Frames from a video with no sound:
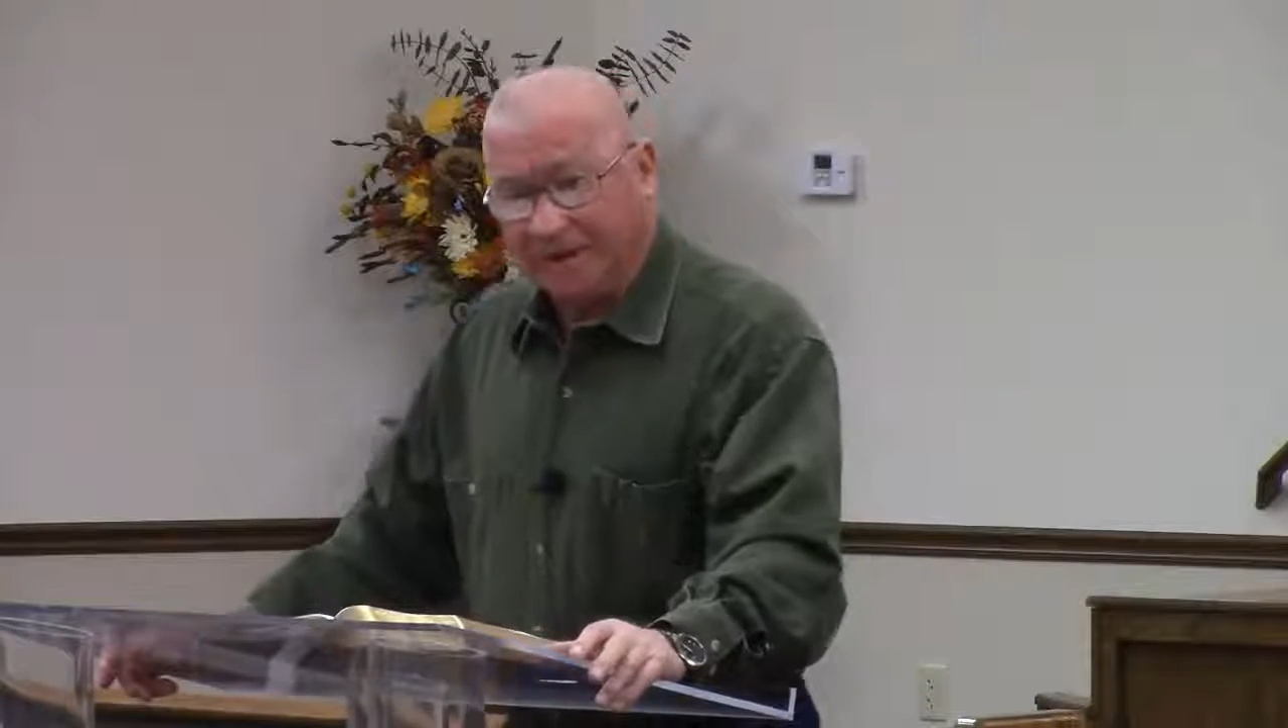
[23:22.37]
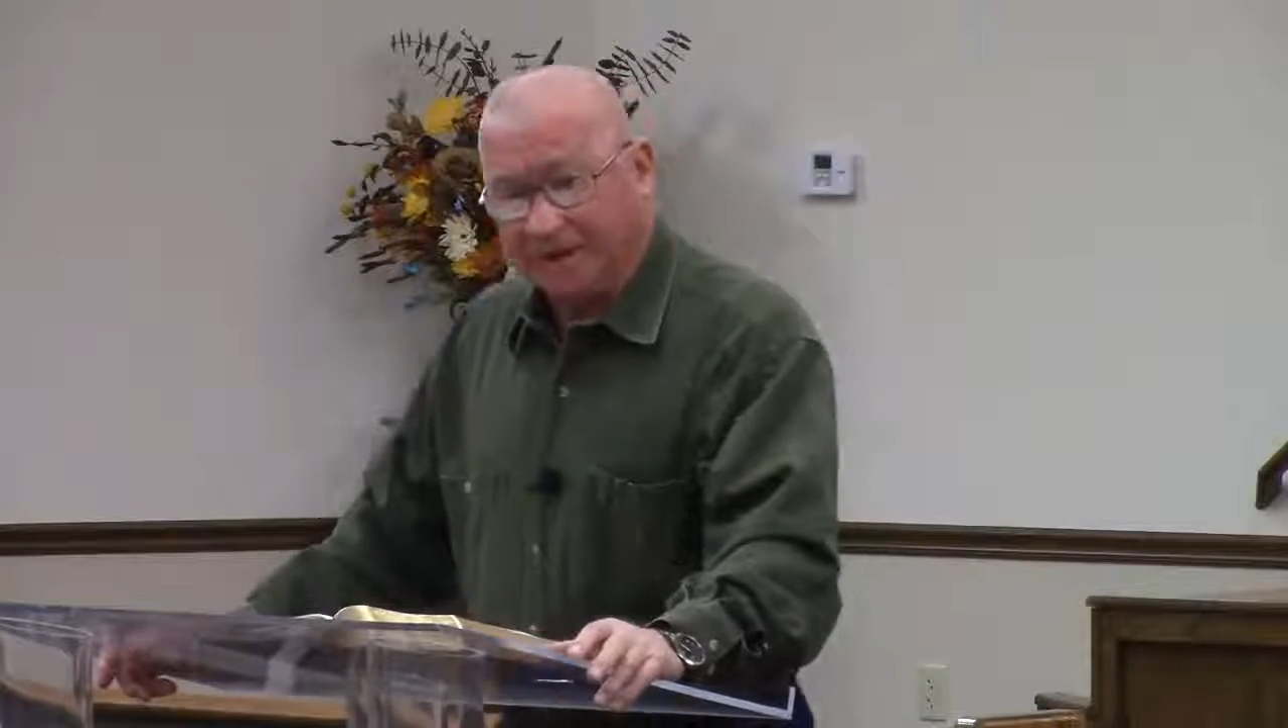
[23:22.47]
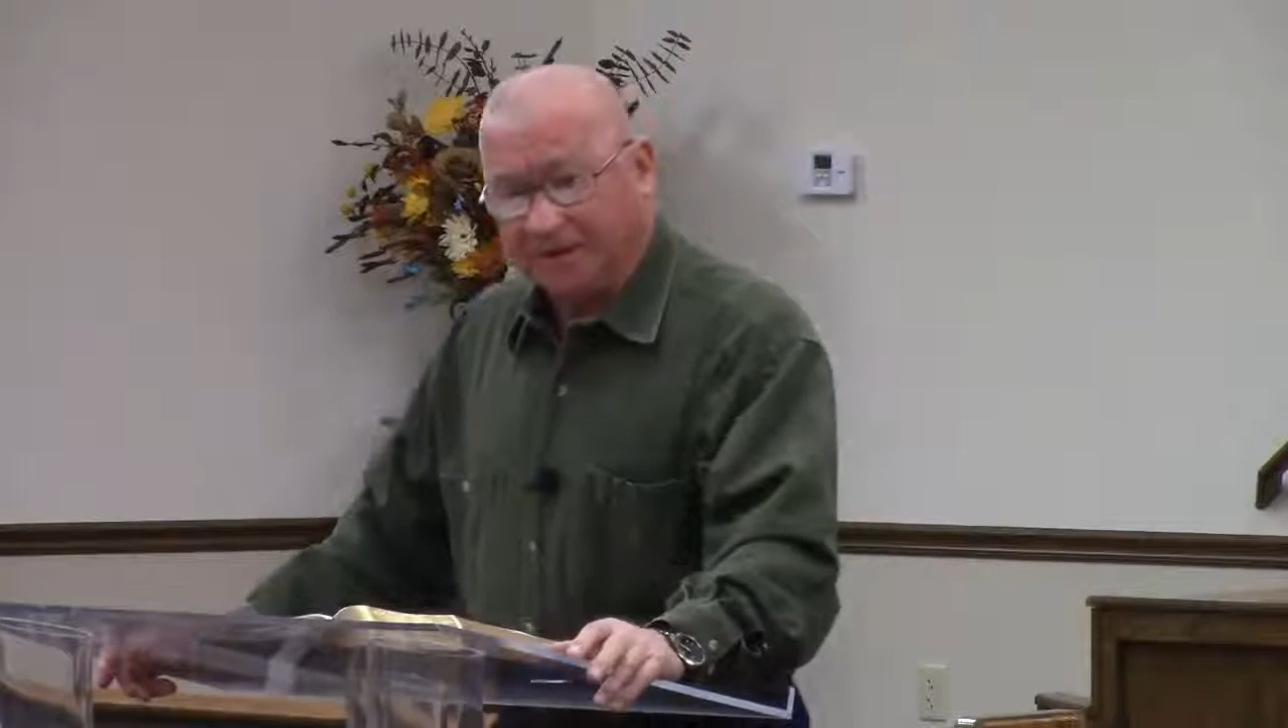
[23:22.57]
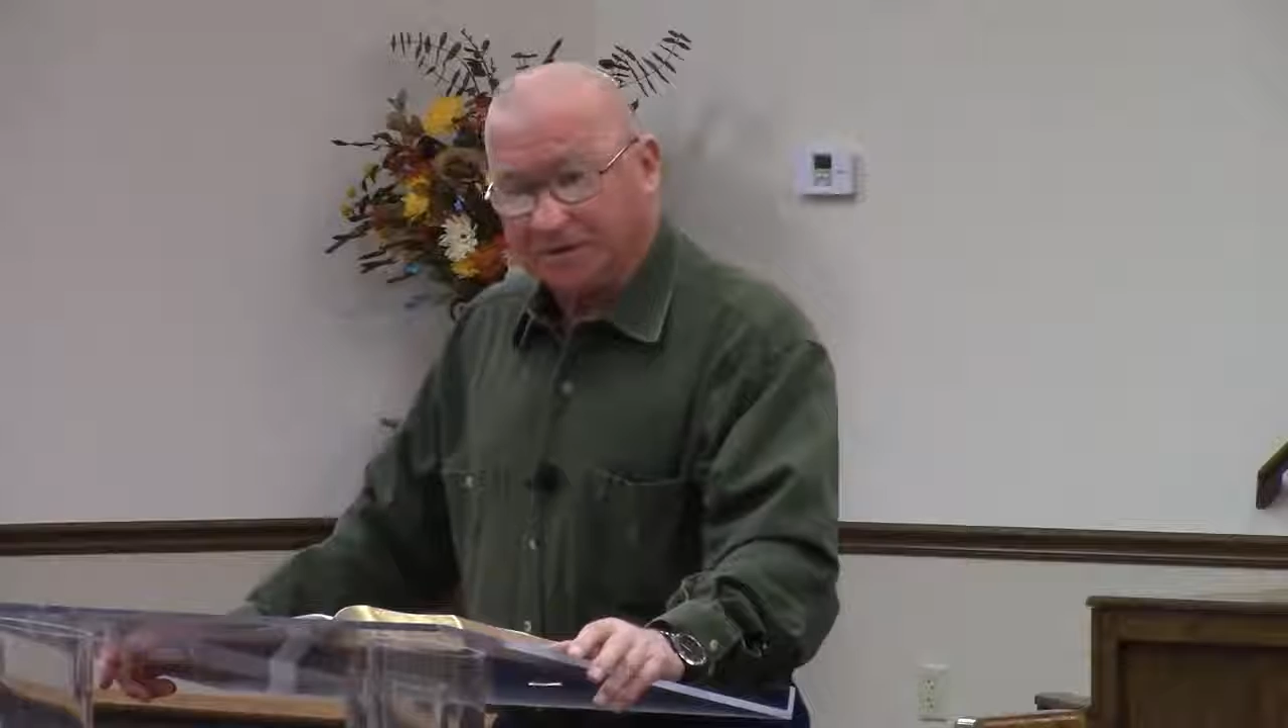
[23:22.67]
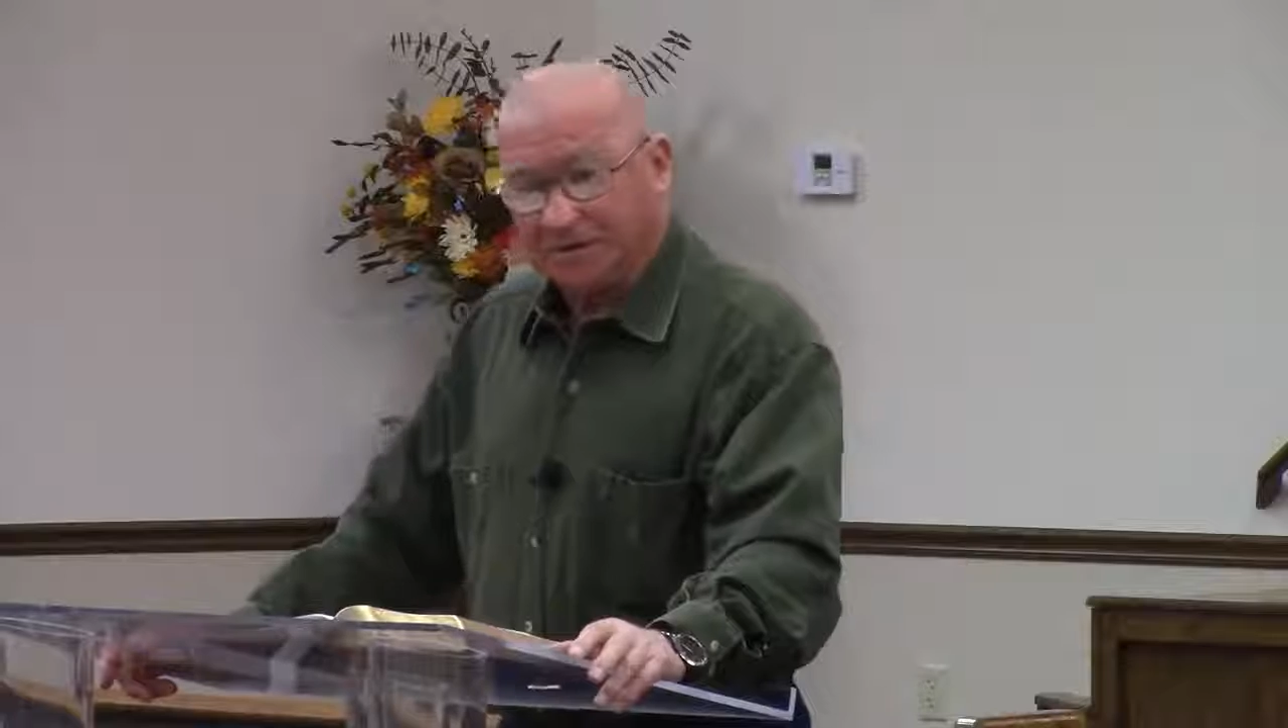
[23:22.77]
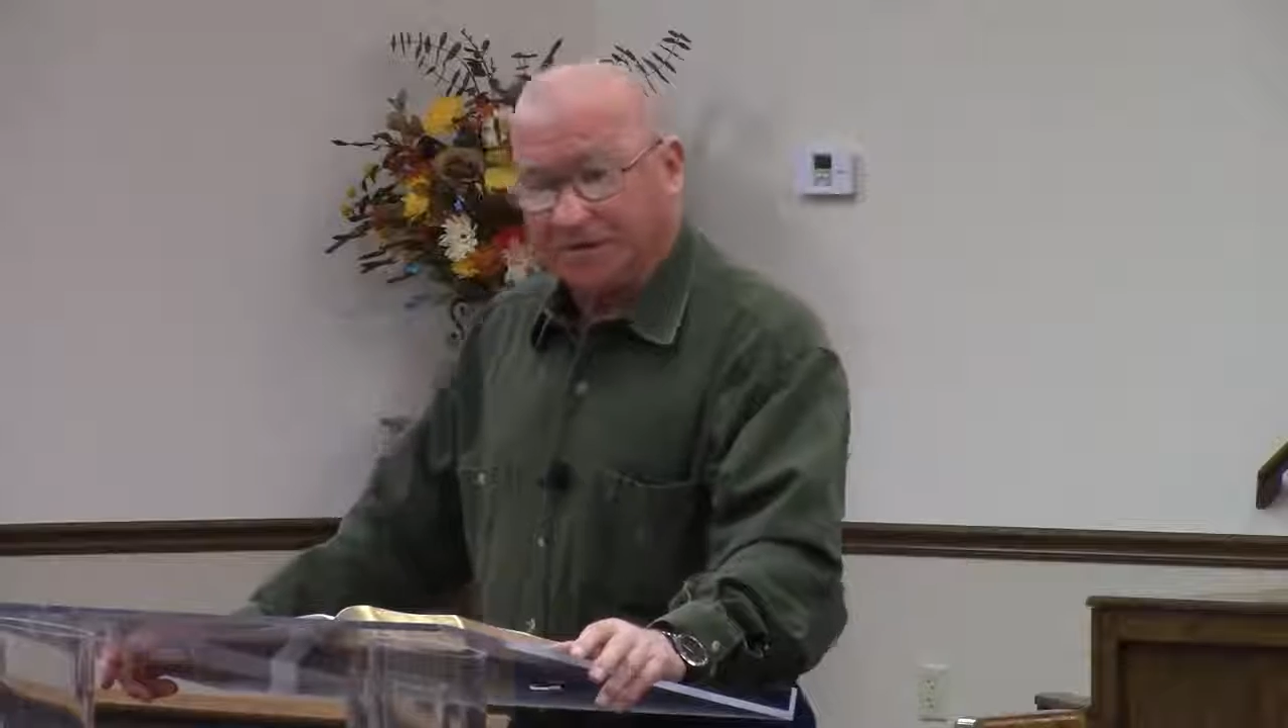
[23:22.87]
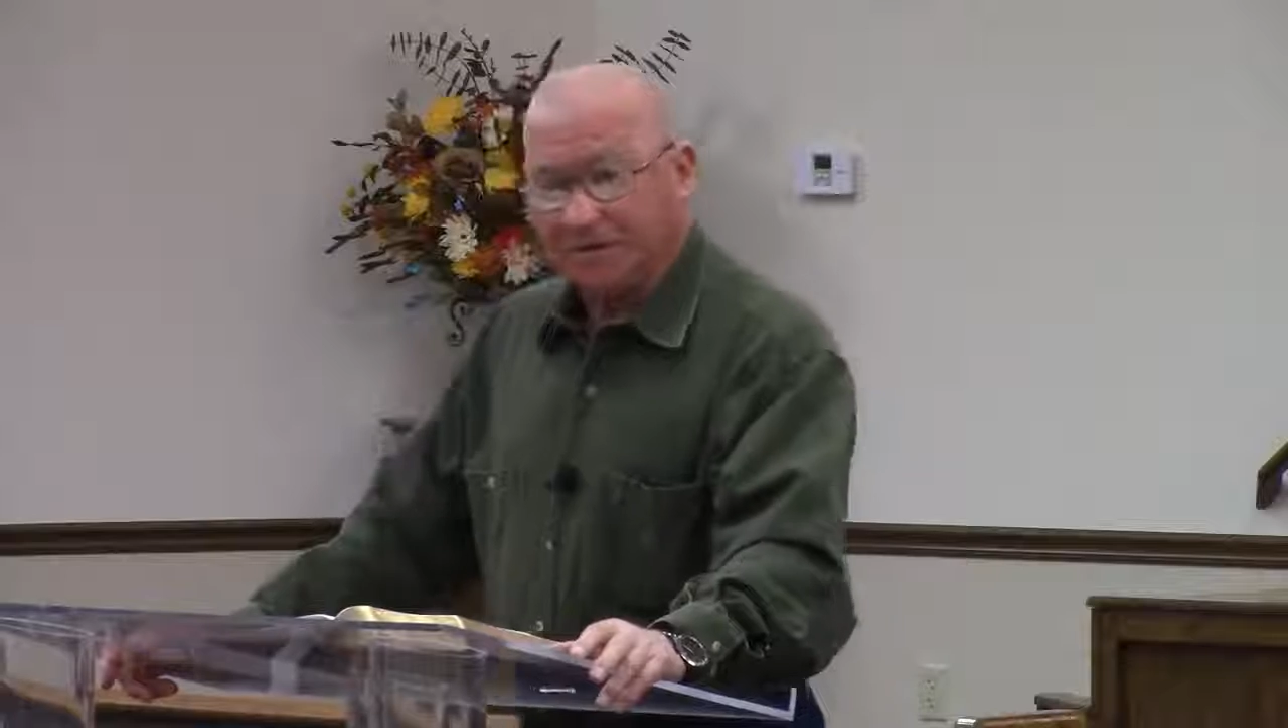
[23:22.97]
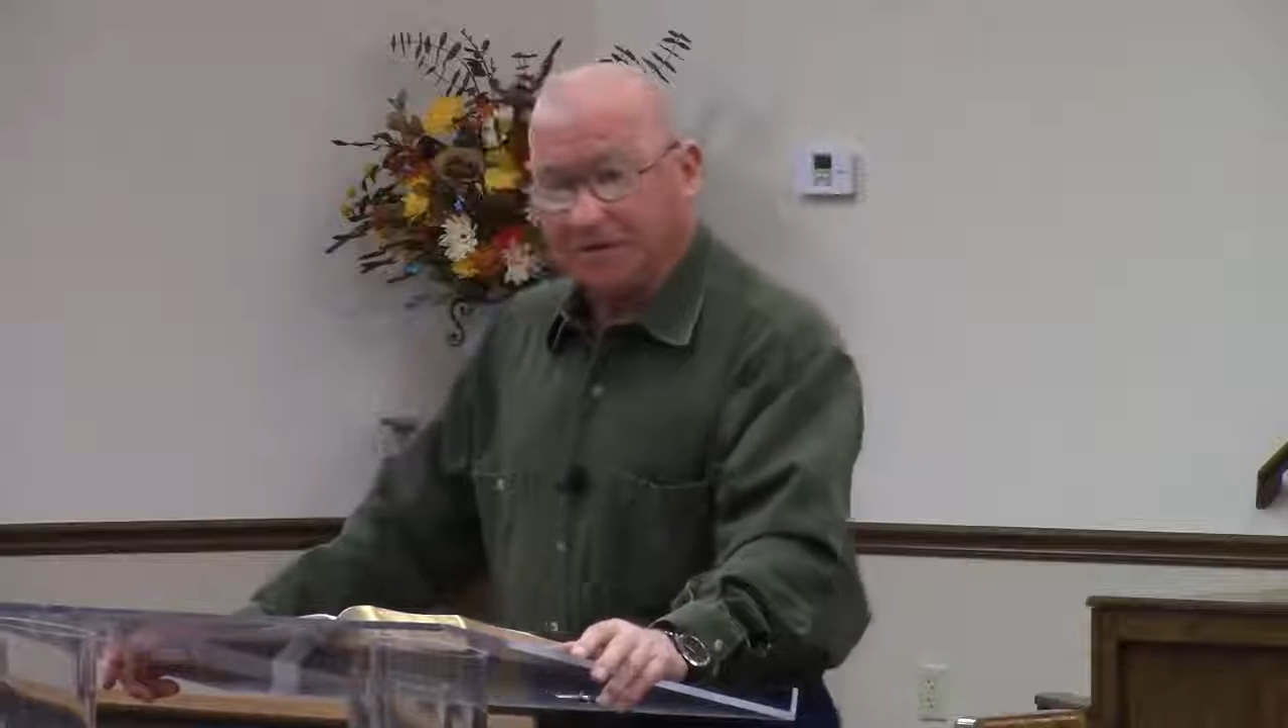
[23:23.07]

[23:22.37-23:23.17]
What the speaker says: is